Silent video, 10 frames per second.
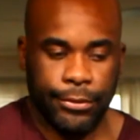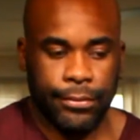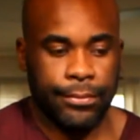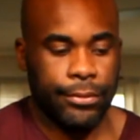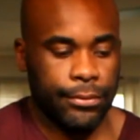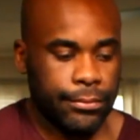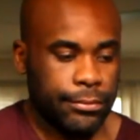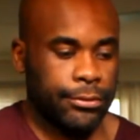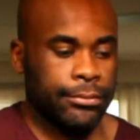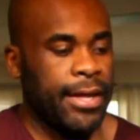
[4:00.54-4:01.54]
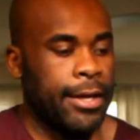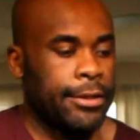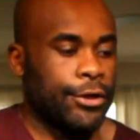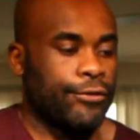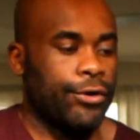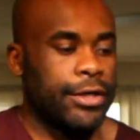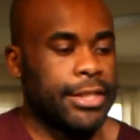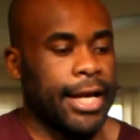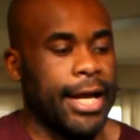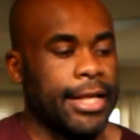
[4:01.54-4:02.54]
Boom, boom. So of course
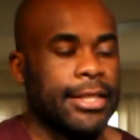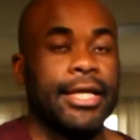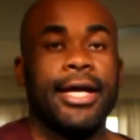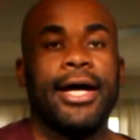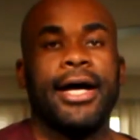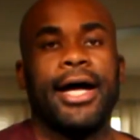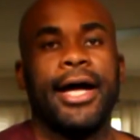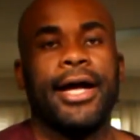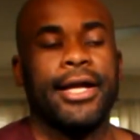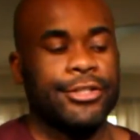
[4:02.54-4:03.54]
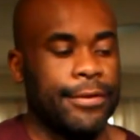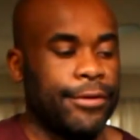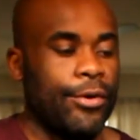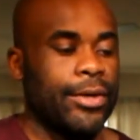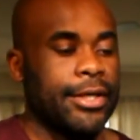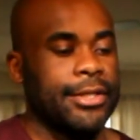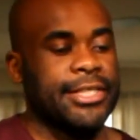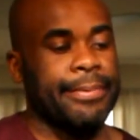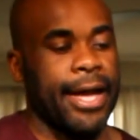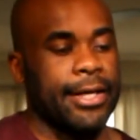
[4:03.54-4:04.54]
I got the uh, I, I jumped on one of the
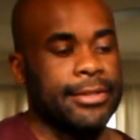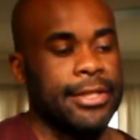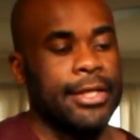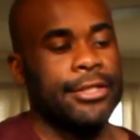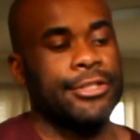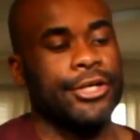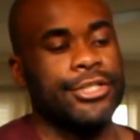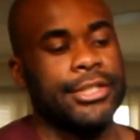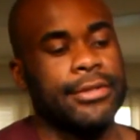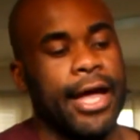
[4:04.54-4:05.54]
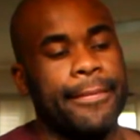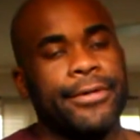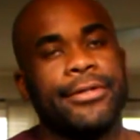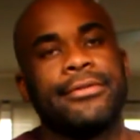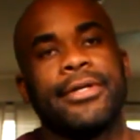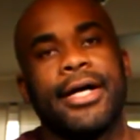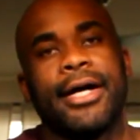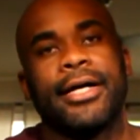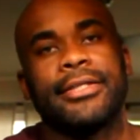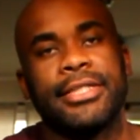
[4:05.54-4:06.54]
specs. Churchill Capital,
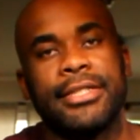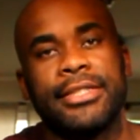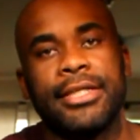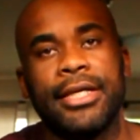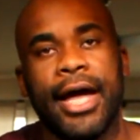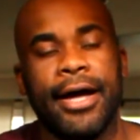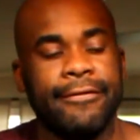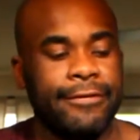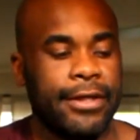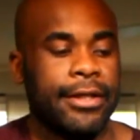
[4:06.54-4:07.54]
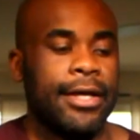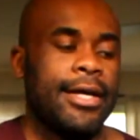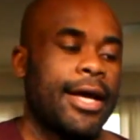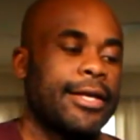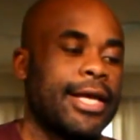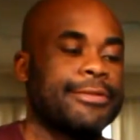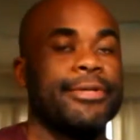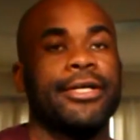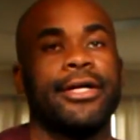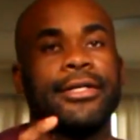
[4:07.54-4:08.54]
uh, CCIV, and that's
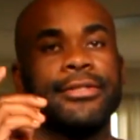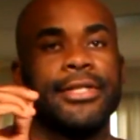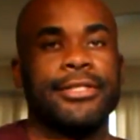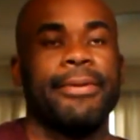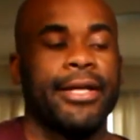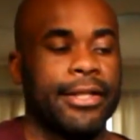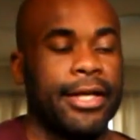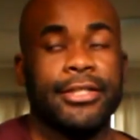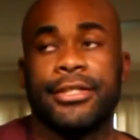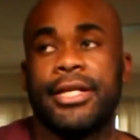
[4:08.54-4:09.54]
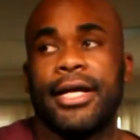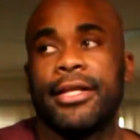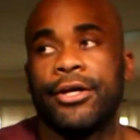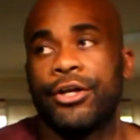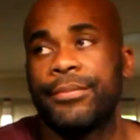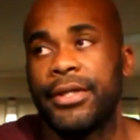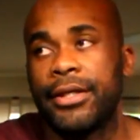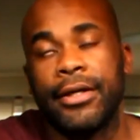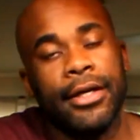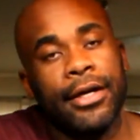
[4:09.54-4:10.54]
because the speculation that they're going to
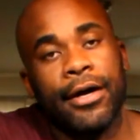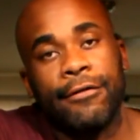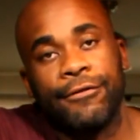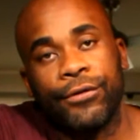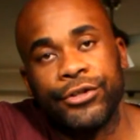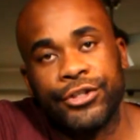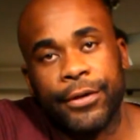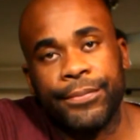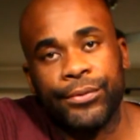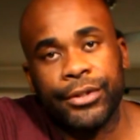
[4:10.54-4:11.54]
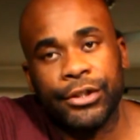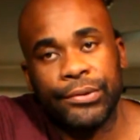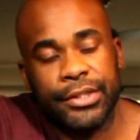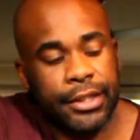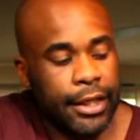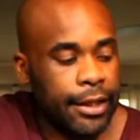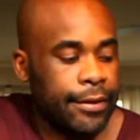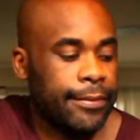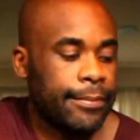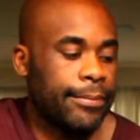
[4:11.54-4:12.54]
be, of course, jumping with Lucid
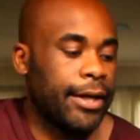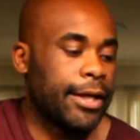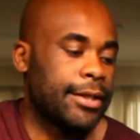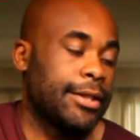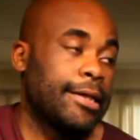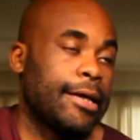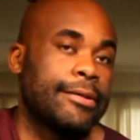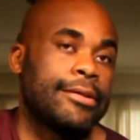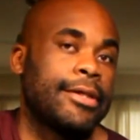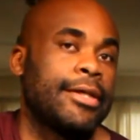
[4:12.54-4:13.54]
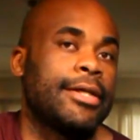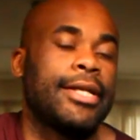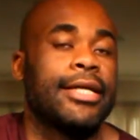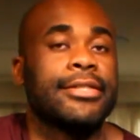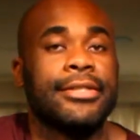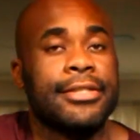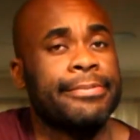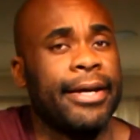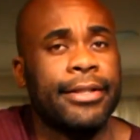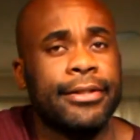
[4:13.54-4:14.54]
Air, but you know, that's just a
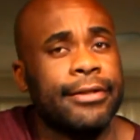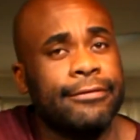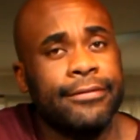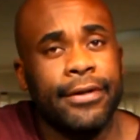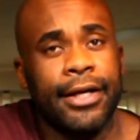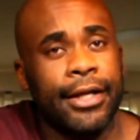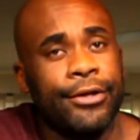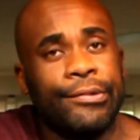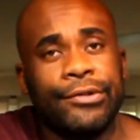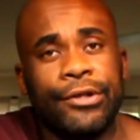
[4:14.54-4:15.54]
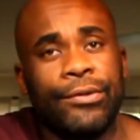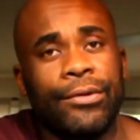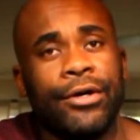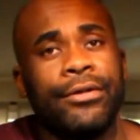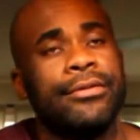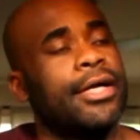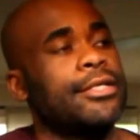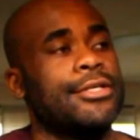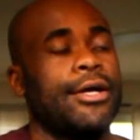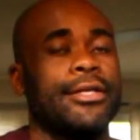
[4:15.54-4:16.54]
speculative. And I knew it was going to roll. I
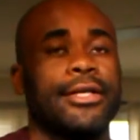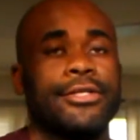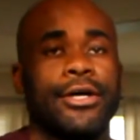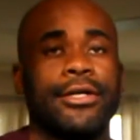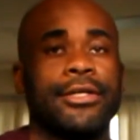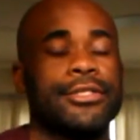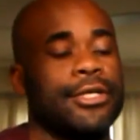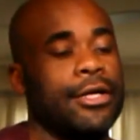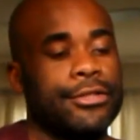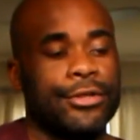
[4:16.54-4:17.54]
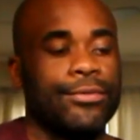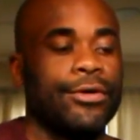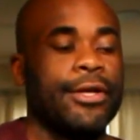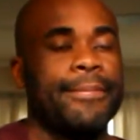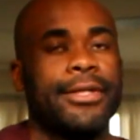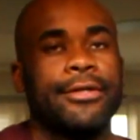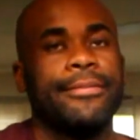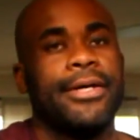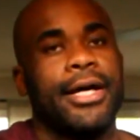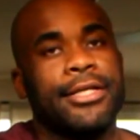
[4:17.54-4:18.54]
saw it, saw it on the charts. So I rolled up a little
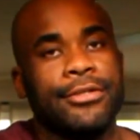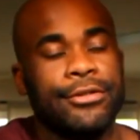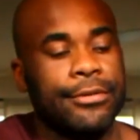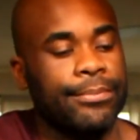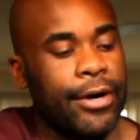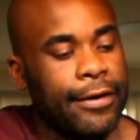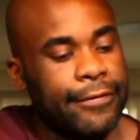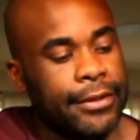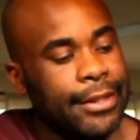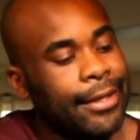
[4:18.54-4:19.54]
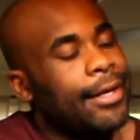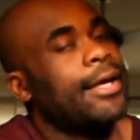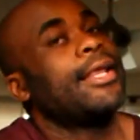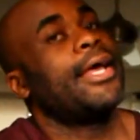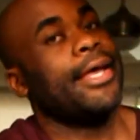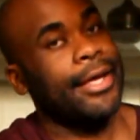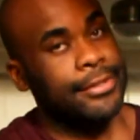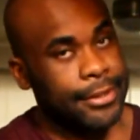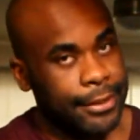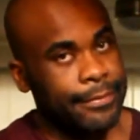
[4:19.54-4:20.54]
bit. I took some profit, and I
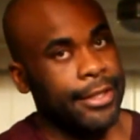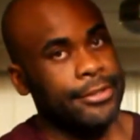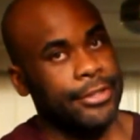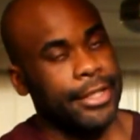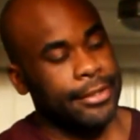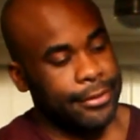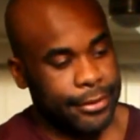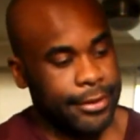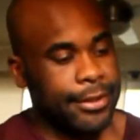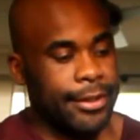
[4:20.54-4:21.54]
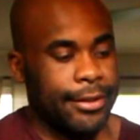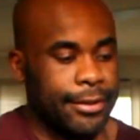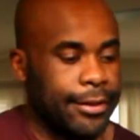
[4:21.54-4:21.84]
exited my trade. All right.